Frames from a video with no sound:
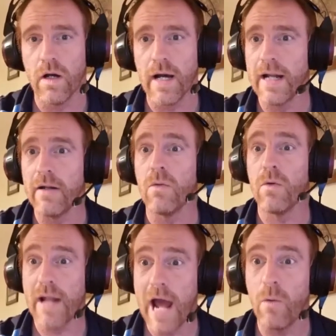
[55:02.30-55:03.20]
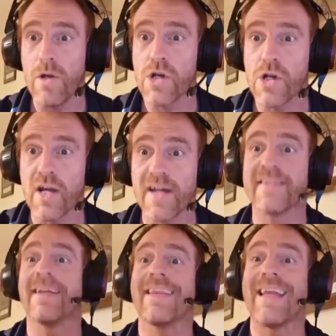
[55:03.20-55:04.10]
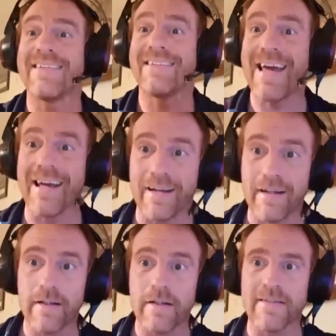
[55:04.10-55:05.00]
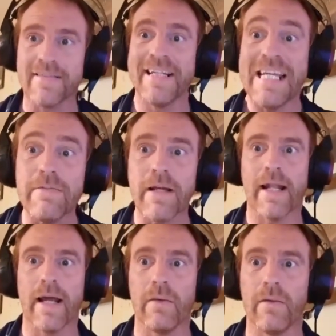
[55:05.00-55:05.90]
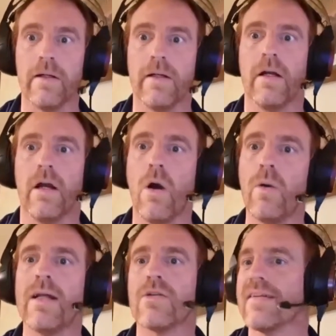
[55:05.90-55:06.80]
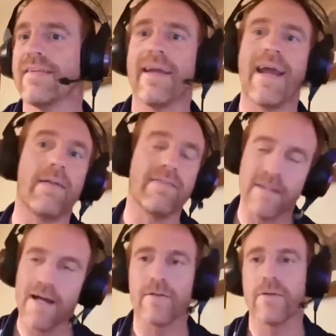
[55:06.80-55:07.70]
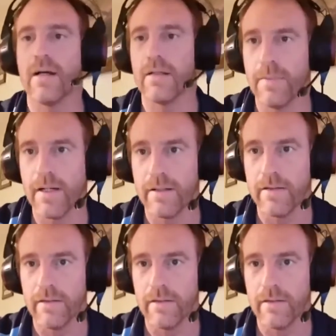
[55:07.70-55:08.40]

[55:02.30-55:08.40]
and now we should just, that's it, just leave it now. Only address it again if it starts going down the pan.